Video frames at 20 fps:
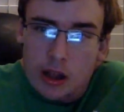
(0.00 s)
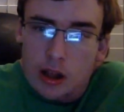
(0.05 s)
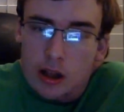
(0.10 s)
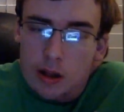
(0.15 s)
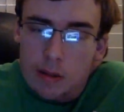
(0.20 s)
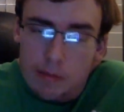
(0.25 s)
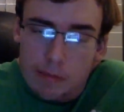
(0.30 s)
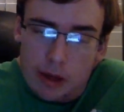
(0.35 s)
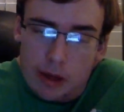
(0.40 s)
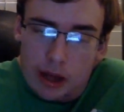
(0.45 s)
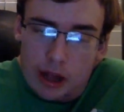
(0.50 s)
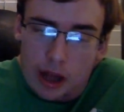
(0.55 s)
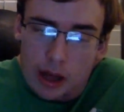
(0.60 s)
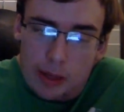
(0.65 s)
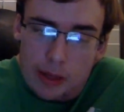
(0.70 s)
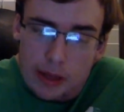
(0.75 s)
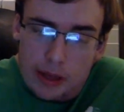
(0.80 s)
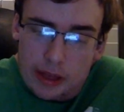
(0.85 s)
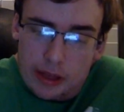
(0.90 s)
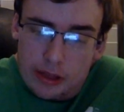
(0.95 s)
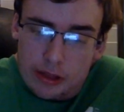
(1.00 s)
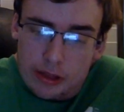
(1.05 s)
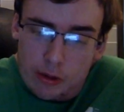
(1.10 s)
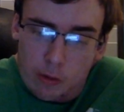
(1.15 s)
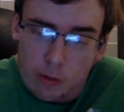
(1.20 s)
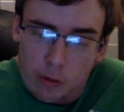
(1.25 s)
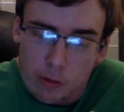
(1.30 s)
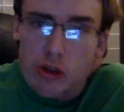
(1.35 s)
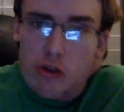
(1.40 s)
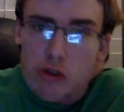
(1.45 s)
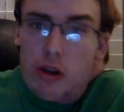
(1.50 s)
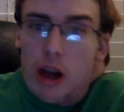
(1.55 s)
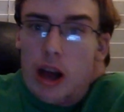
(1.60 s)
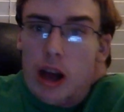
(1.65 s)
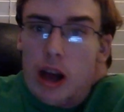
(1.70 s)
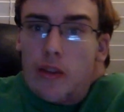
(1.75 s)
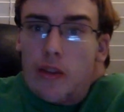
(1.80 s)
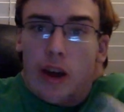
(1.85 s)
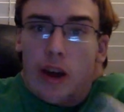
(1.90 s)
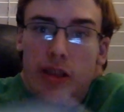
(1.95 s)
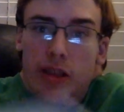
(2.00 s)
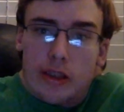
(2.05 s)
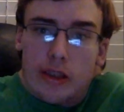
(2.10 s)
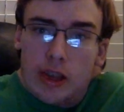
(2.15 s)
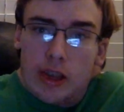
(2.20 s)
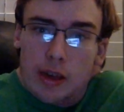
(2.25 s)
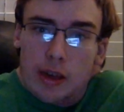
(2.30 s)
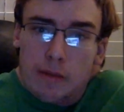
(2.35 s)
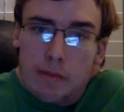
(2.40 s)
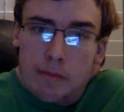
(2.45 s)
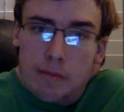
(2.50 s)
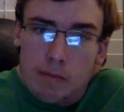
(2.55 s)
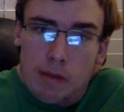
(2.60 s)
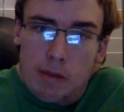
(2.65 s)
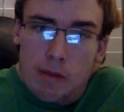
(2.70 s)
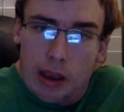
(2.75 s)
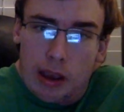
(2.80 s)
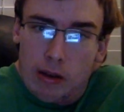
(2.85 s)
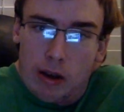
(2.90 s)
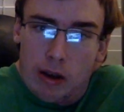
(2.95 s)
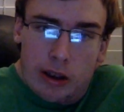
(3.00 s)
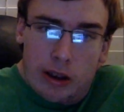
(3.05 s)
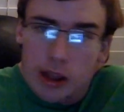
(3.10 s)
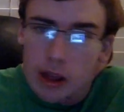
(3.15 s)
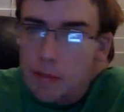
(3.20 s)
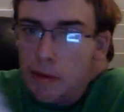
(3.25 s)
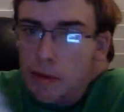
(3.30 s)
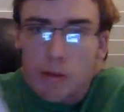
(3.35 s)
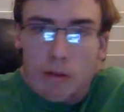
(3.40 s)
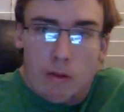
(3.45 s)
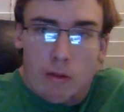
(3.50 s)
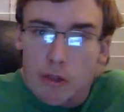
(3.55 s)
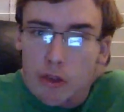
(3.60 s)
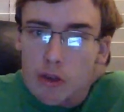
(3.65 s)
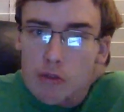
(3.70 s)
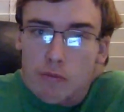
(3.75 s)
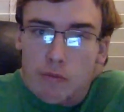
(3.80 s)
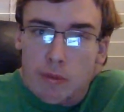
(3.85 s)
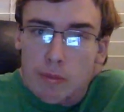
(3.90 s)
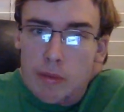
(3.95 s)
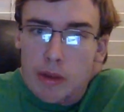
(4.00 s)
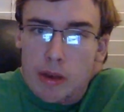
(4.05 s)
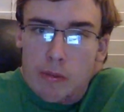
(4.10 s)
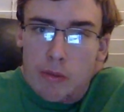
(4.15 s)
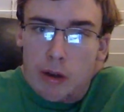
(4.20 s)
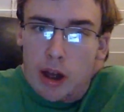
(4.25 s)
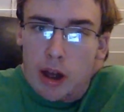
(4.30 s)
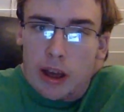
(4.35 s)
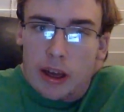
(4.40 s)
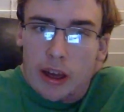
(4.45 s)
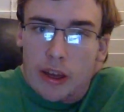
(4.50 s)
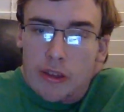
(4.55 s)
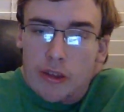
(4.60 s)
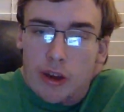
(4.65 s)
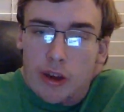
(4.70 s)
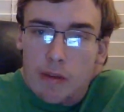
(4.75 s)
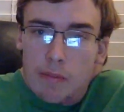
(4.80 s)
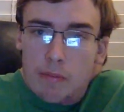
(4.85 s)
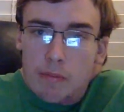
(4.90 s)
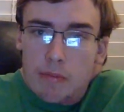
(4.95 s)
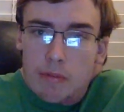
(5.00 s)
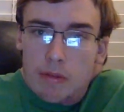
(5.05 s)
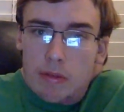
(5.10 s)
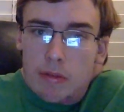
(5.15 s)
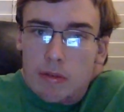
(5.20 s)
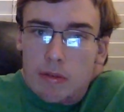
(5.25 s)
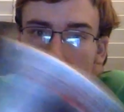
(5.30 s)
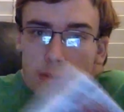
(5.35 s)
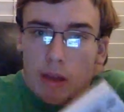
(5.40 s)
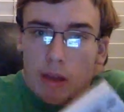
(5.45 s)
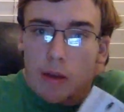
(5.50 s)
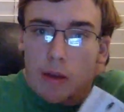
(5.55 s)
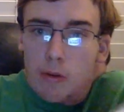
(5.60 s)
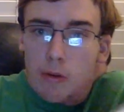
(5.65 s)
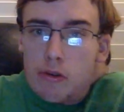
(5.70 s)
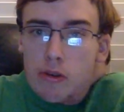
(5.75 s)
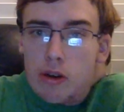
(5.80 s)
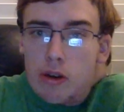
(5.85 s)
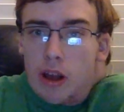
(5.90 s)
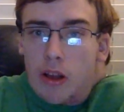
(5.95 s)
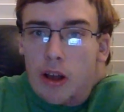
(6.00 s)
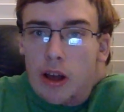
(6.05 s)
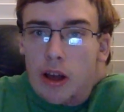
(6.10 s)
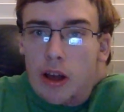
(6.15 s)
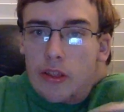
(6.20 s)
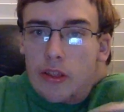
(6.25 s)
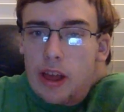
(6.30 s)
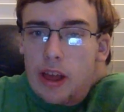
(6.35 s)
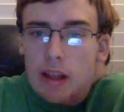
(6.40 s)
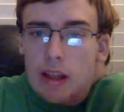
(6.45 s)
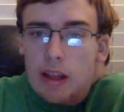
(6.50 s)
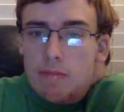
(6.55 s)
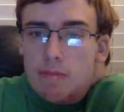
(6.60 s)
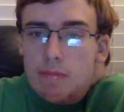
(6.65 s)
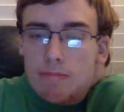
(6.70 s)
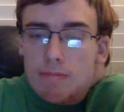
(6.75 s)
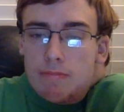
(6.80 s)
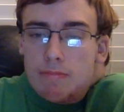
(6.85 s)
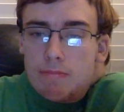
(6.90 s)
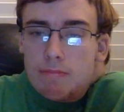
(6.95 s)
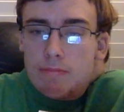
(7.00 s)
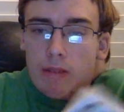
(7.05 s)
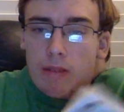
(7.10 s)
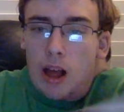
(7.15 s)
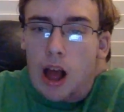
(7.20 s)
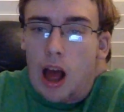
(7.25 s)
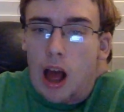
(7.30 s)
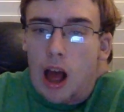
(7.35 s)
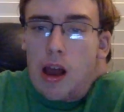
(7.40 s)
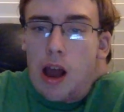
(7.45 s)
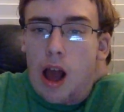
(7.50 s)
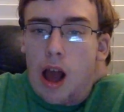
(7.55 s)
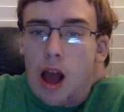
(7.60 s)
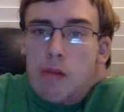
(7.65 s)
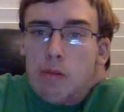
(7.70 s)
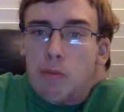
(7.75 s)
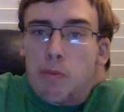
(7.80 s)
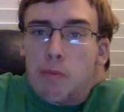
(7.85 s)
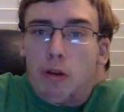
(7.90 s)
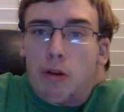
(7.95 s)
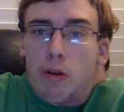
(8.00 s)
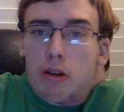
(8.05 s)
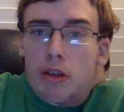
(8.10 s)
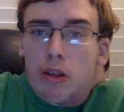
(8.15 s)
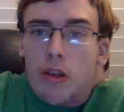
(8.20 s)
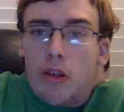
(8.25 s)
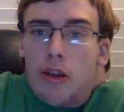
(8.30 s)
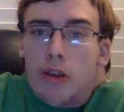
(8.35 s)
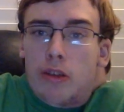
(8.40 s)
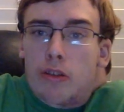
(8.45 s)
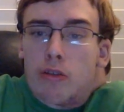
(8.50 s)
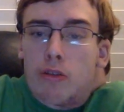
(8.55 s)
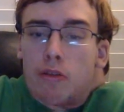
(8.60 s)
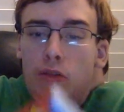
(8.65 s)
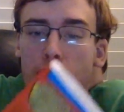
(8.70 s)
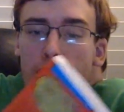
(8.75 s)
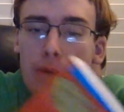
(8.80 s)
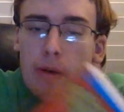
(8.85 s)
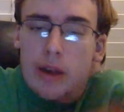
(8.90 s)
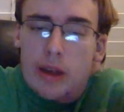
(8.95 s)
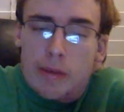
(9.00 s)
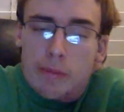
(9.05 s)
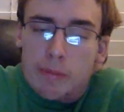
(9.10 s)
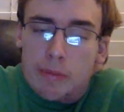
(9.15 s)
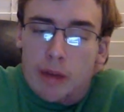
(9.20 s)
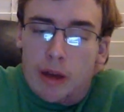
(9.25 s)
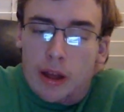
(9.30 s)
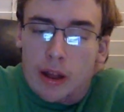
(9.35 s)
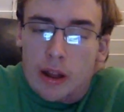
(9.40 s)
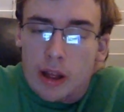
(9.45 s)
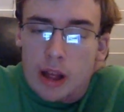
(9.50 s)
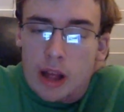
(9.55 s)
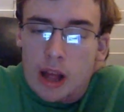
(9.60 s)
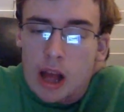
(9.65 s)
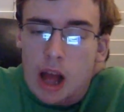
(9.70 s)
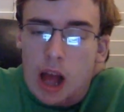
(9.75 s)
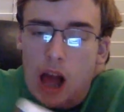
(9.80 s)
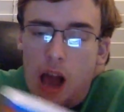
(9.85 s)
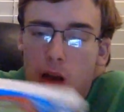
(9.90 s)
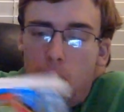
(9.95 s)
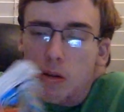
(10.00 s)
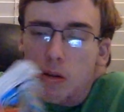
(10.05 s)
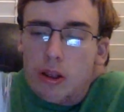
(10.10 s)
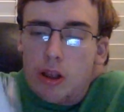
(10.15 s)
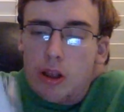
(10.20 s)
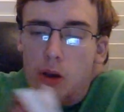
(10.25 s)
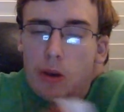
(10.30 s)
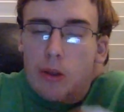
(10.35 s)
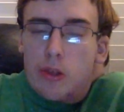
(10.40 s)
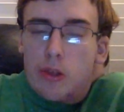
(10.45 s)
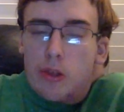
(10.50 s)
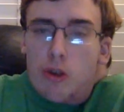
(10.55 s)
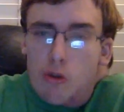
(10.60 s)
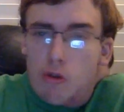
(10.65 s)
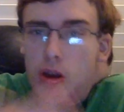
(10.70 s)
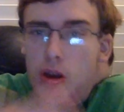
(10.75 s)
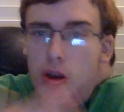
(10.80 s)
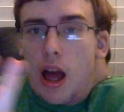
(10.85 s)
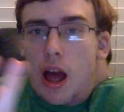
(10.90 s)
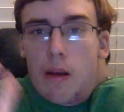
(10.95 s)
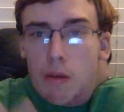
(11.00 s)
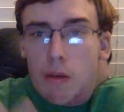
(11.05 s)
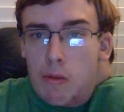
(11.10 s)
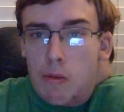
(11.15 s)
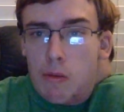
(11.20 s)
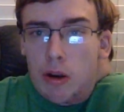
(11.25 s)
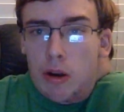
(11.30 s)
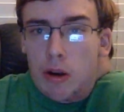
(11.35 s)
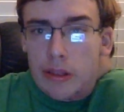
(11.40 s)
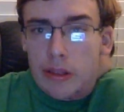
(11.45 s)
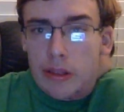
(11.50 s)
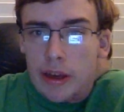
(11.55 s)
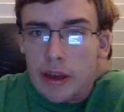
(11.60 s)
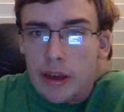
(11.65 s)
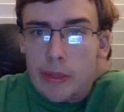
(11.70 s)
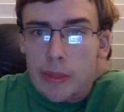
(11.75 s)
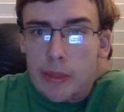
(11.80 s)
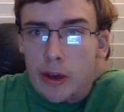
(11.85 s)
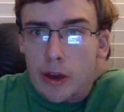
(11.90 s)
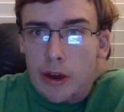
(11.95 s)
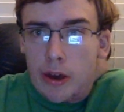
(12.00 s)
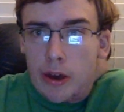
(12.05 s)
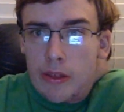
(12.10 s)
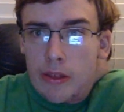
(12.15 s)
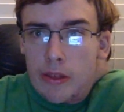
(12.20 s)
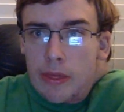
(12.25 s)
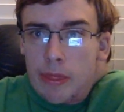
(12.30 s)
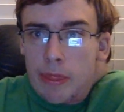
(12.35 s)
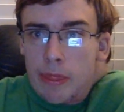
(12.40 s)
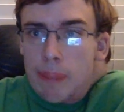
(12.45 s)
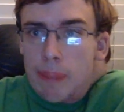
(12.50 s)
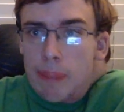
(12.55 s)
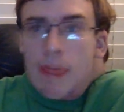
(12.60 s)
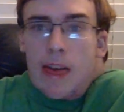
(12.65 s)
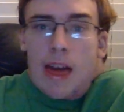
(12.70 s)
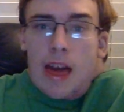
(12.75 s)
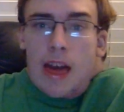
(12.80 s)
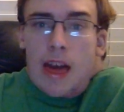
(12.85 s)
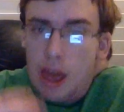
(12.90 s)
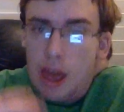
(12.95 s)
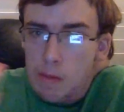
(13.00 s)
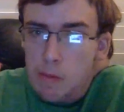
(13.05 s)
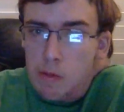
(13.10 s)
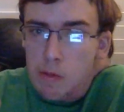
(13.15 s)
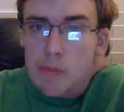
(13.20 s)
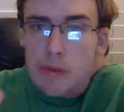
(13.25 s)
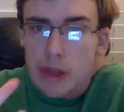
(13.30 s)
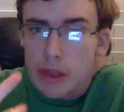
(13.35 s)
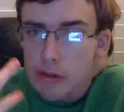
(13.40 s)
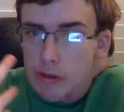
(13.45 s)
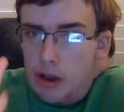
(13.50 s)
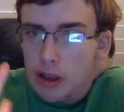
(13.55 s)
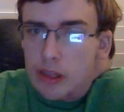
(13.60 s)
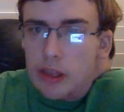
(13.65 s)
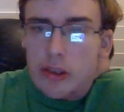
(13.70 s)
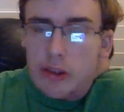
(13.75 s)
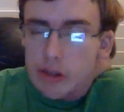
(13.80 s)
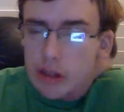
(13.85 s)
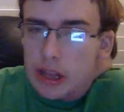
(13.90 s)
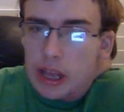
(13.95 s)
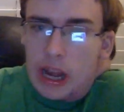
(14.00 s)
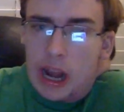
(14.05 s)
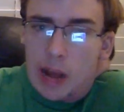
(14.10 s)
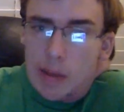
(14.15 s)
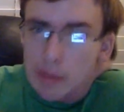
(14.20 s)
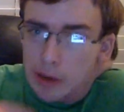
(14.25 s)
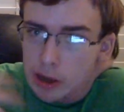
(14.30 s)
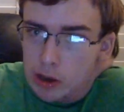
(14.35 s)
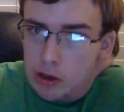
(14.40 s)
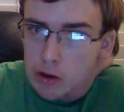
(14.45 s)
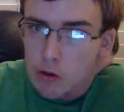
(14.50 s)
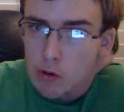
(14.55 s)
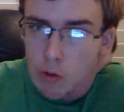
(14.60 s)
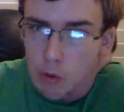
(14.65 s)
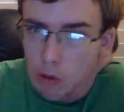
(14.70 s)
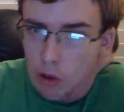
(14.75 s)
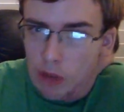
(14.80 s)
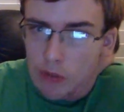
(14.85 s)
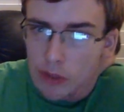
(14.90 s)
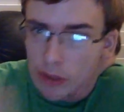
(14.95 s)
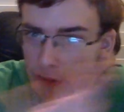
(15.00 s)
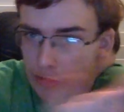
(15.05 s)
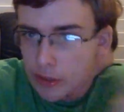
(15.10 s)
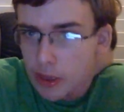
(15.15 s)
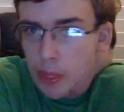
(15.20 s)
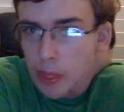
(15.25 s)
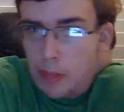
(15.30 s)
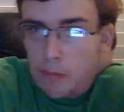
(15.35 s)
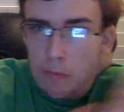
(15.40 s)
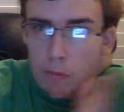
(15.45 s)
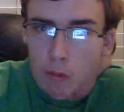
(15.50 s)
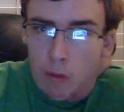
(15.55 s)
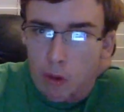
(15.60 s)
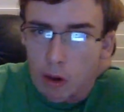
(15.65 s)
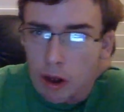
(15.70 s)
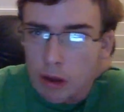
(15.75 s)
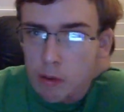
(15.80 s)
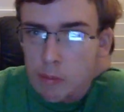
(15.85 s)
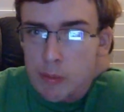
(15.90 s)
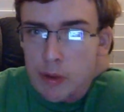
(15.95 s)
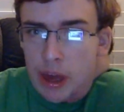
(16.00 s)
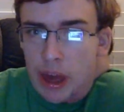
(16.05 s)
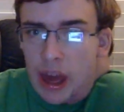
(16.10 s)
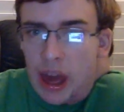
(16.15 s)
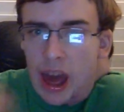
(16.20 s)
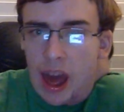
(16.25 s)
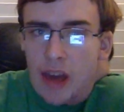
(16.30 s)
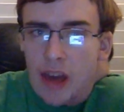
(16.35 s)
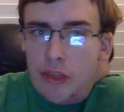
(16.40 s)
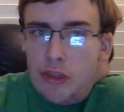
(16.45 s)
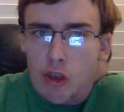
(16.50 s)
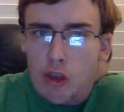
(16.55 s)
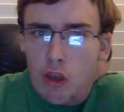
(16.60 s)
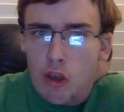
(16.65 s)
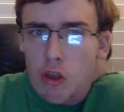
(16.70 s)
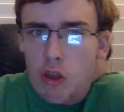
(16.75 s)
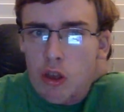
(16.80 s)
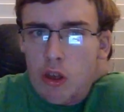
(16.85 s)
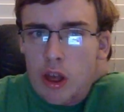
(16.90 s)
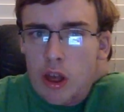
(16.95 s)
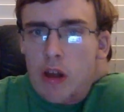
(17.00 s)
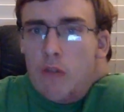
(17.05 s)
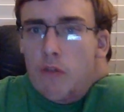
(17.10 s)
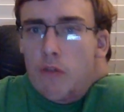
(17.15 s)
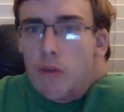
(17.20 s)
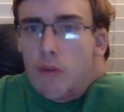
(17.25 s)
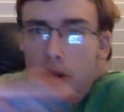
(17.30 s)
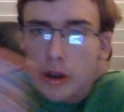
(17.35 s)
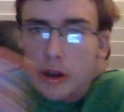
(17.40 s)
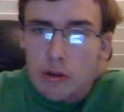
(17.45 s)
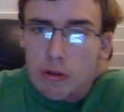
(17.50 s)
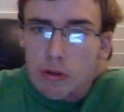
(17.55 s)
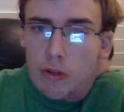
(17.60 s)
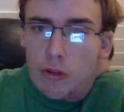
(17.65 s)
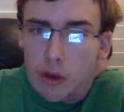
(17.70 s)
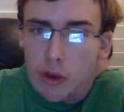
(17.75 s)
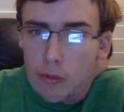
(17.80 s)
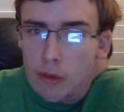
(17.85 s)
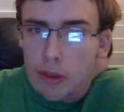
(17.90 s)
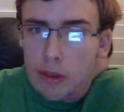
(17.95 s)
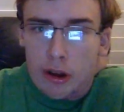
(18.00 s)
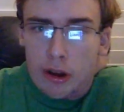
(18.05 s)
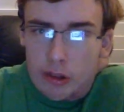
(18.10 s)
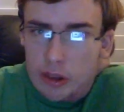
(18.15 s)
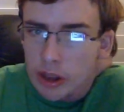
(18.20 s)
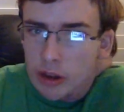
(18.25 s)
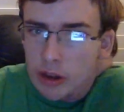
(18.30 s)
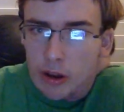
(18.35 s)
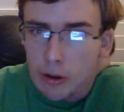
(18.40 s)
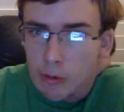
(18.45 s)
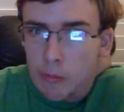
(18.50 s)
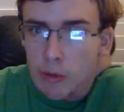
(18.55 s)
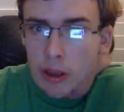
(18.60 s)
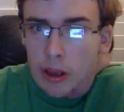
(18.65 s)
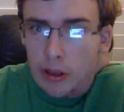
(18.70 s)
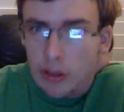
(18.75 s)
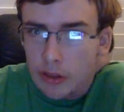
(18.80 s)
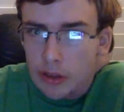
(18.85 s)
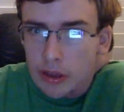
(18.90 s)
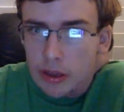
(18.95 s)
But I mean, would you guys like to see My Hero Academia review from me when I catch up? Like, would you guys like that? I would personally like to review it, but I'm going to know if you guys would want to see because it would be, you have to understand, I'm in school, as I said before, it would be a hassle for me to review another series weekly.